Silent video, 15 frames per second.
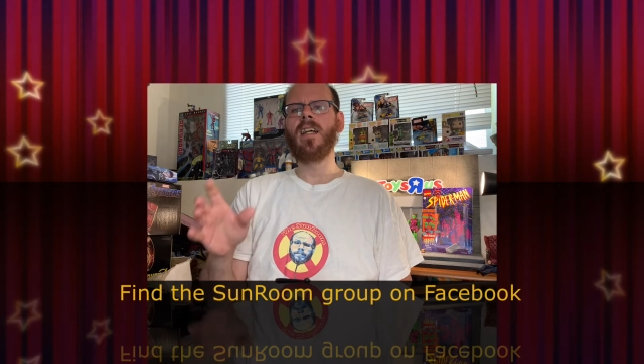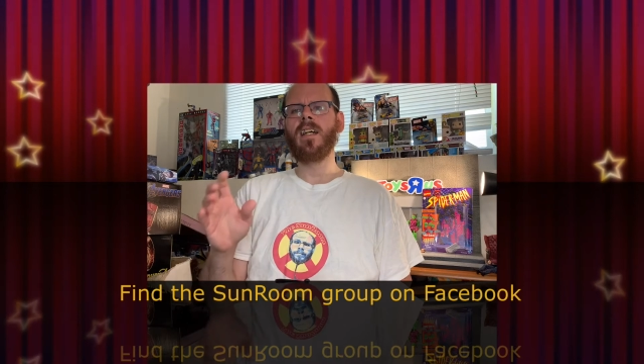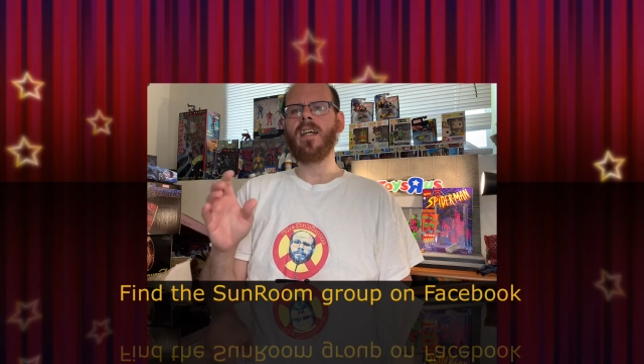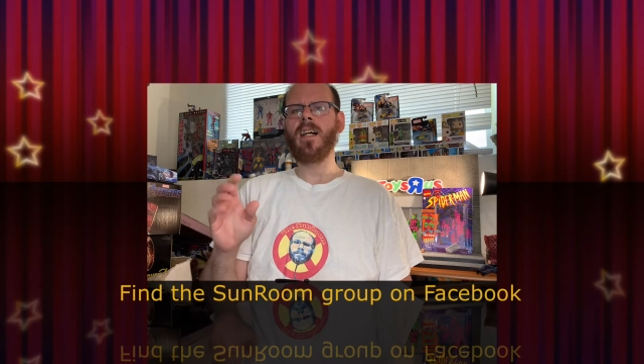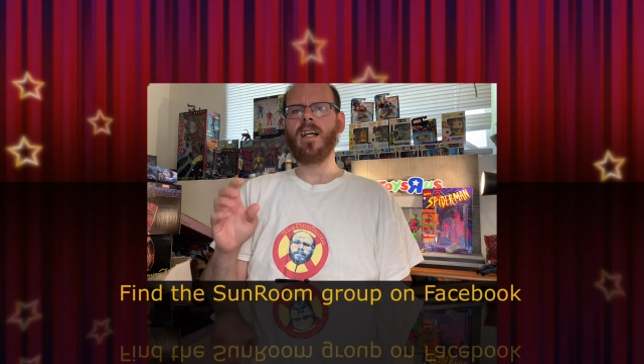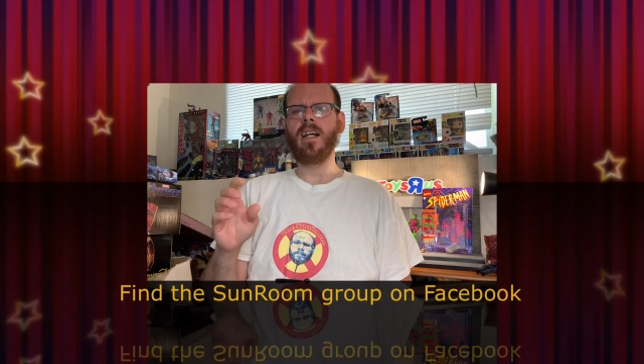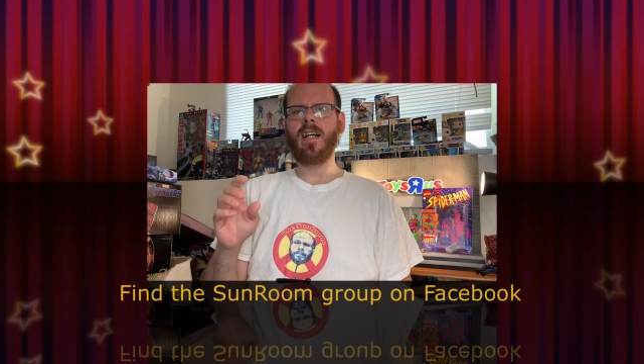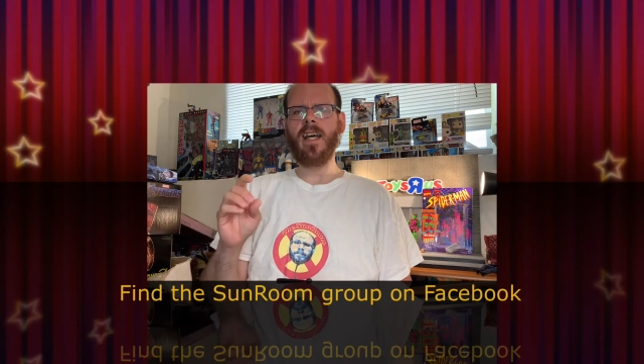
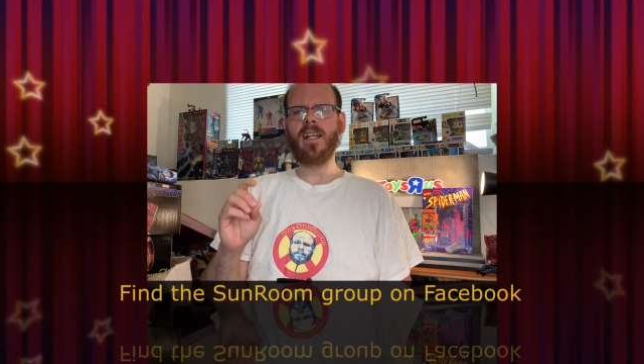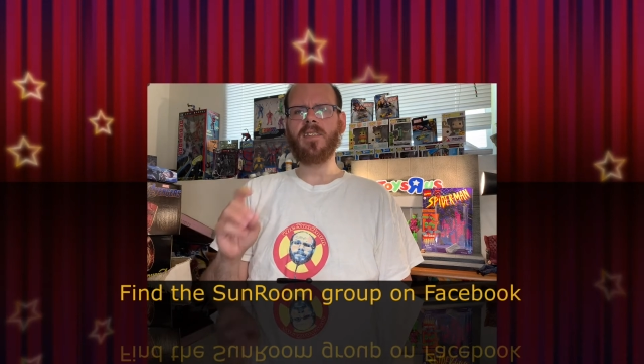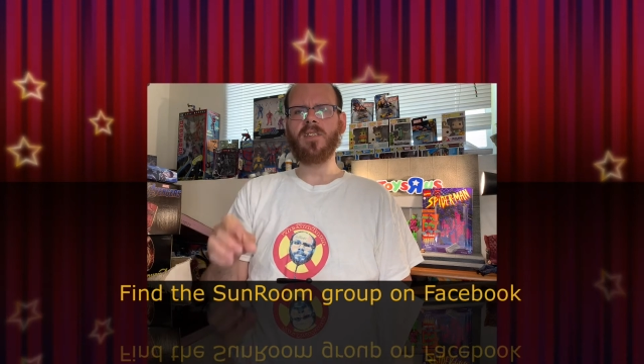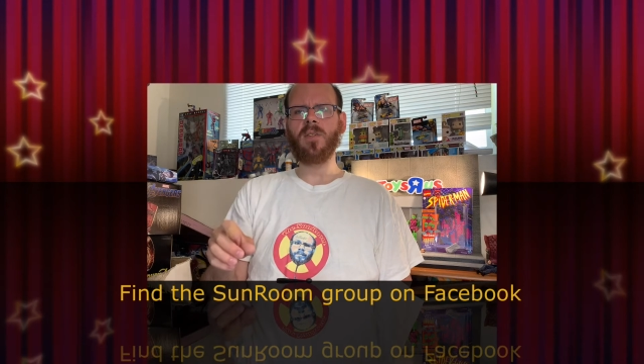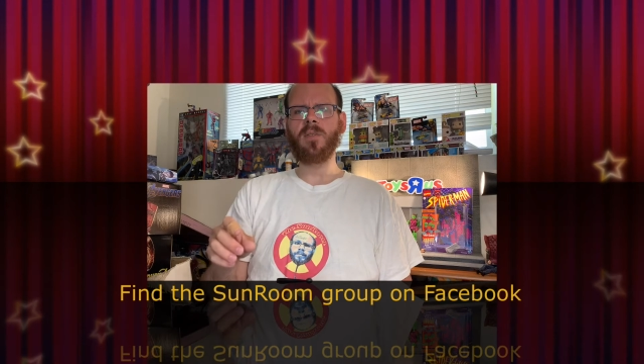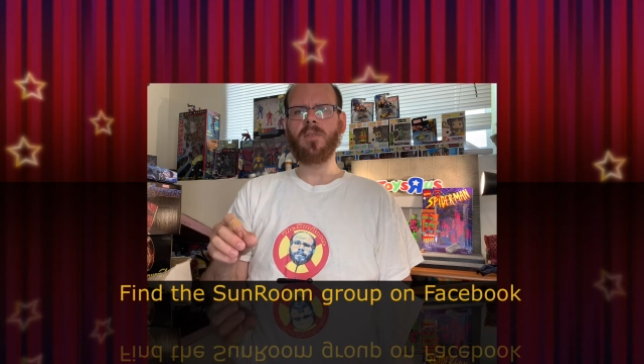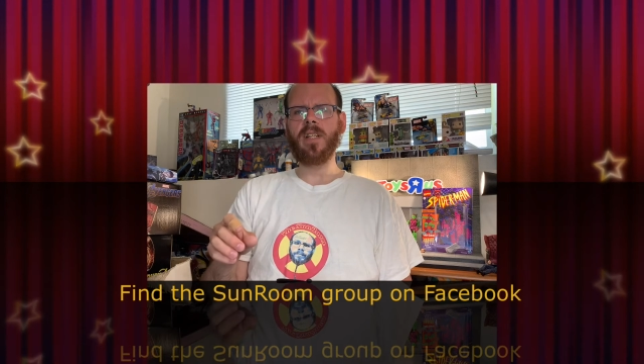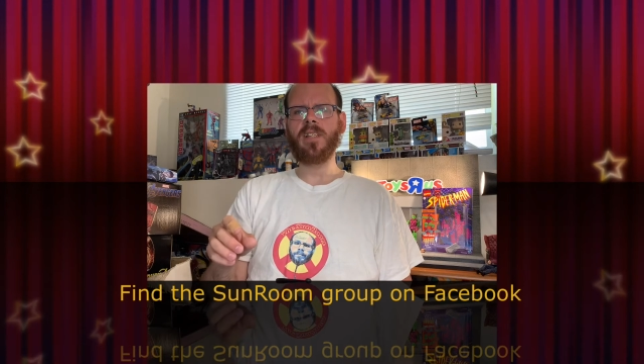Uh, as
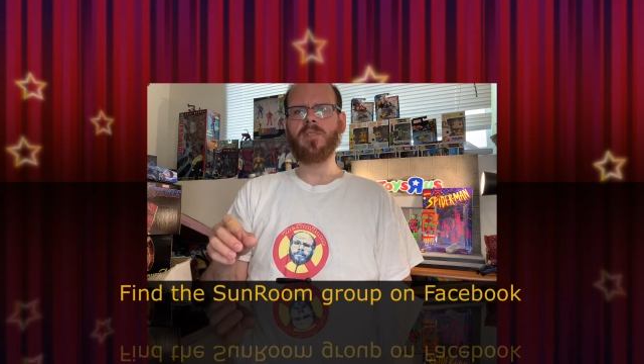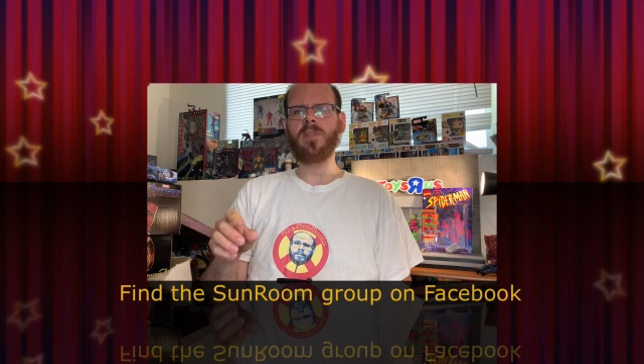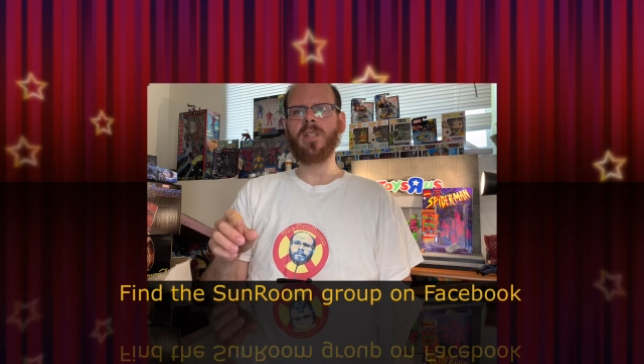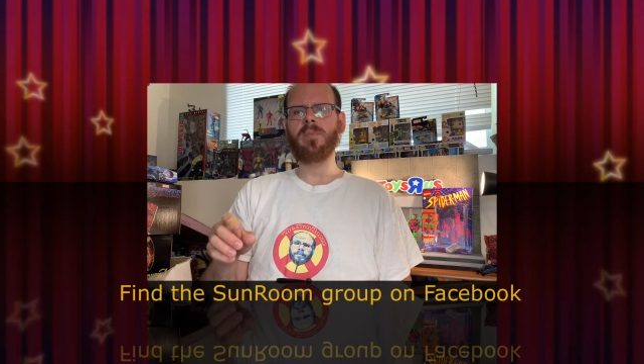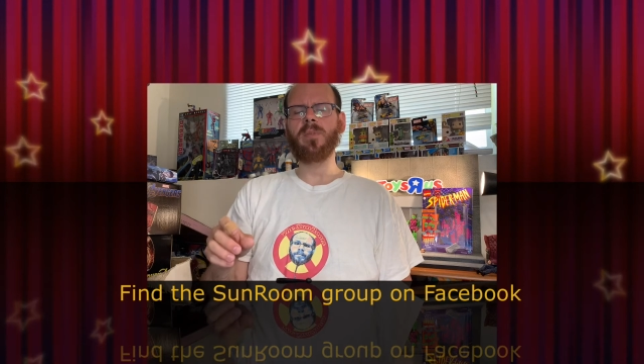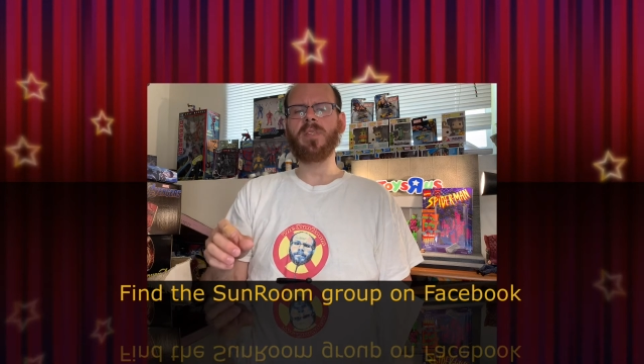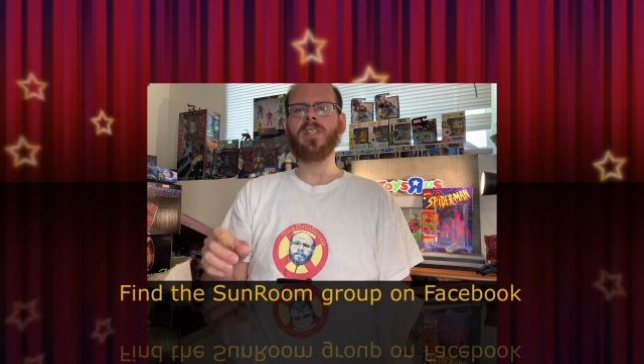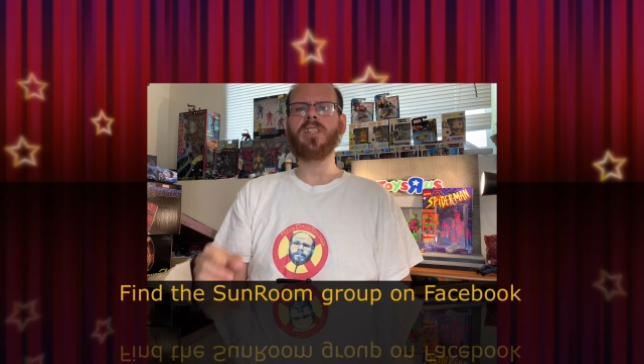always, we
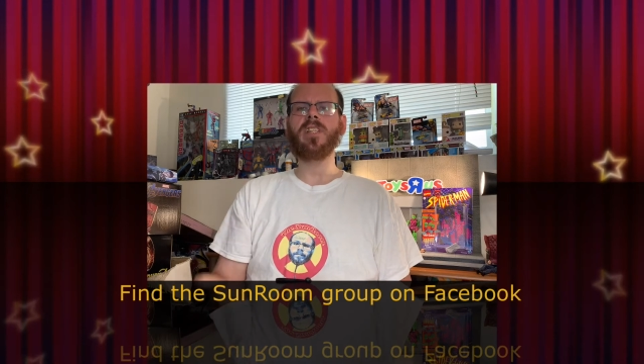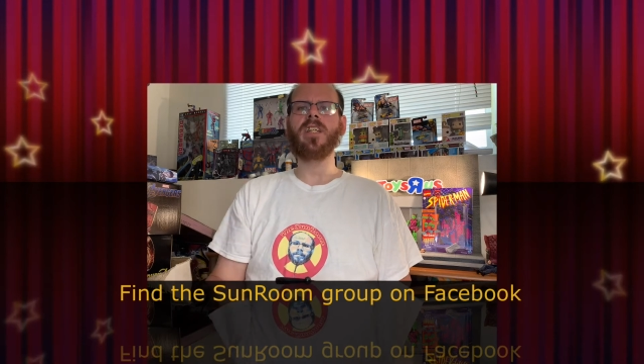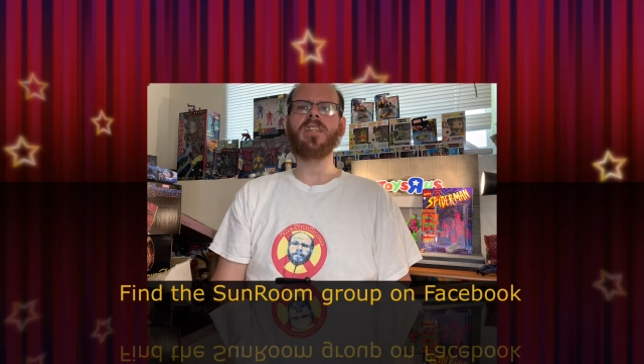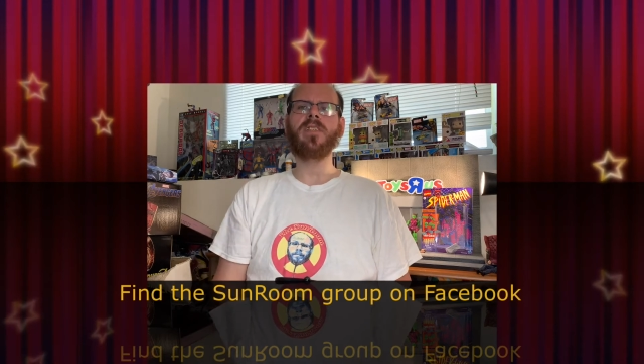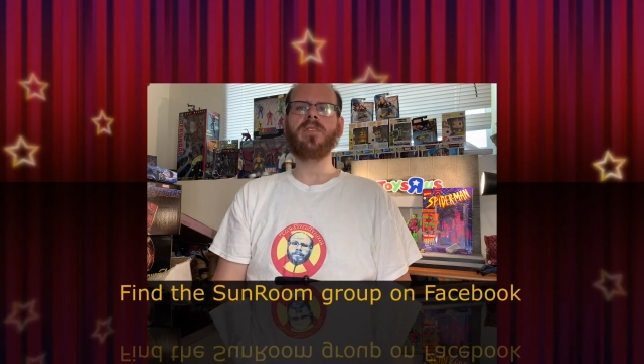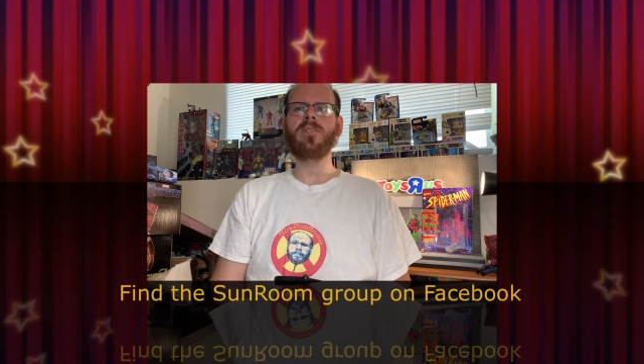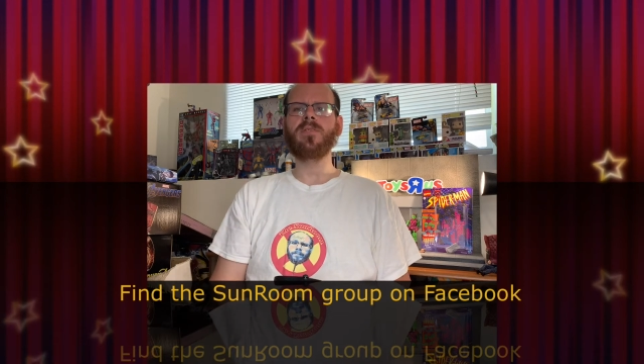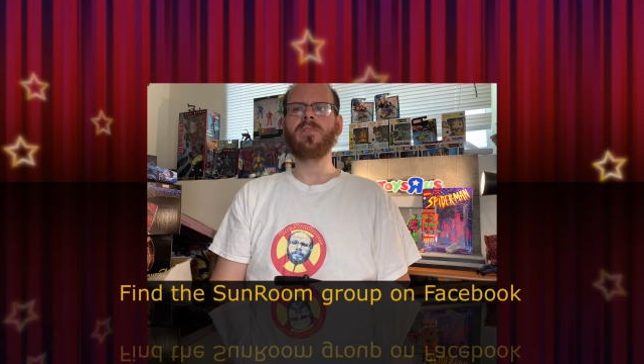appreciate
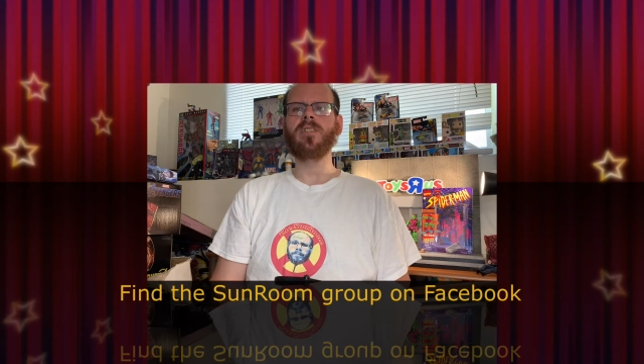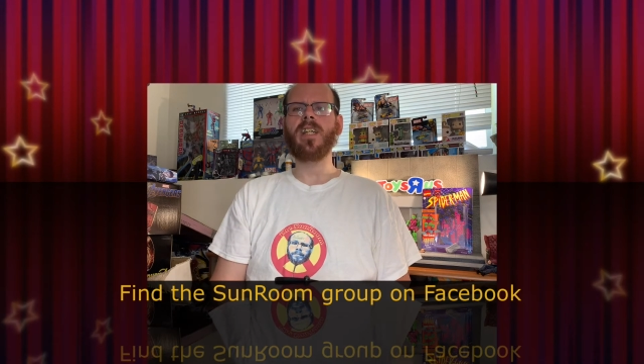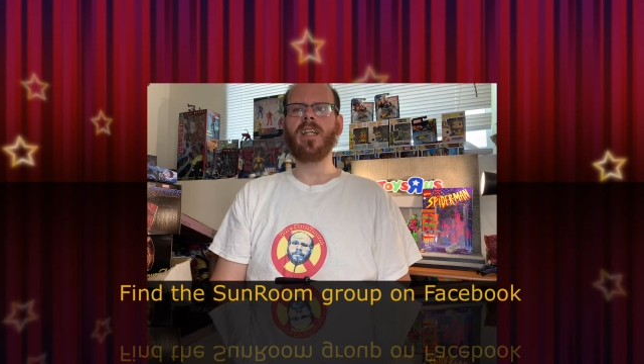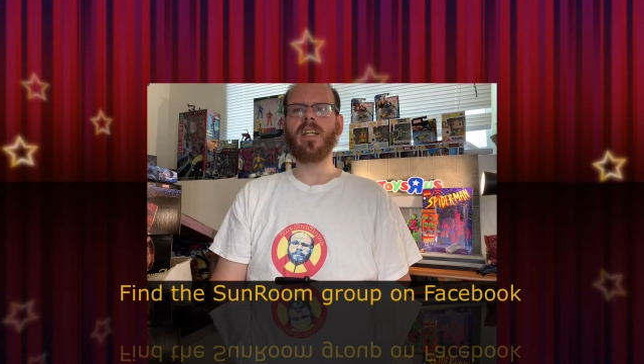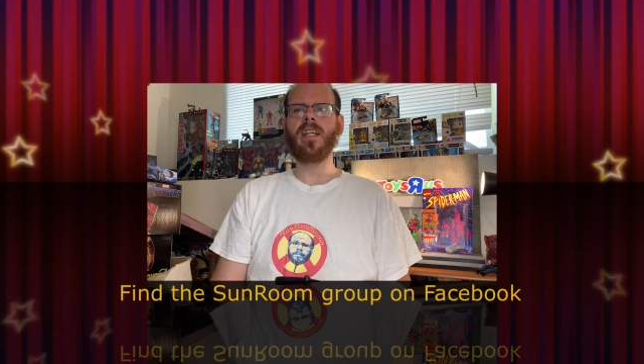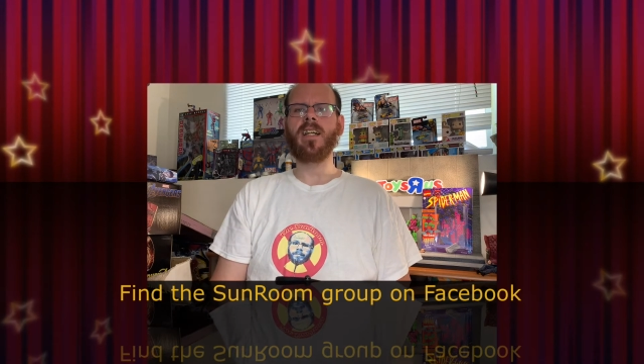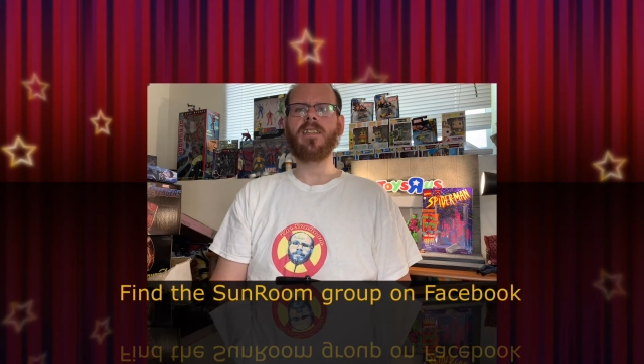you checking